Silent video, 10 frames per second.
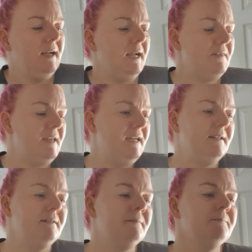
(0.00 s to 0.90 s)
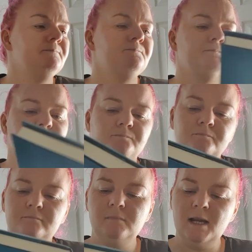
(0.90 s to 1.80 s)
And then,
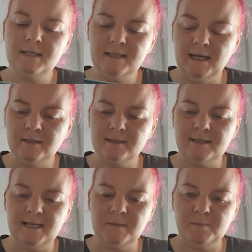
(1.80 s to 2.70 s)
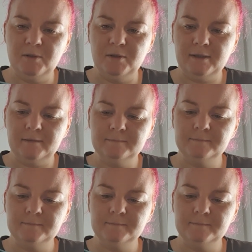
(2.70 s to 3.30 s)
second to last book.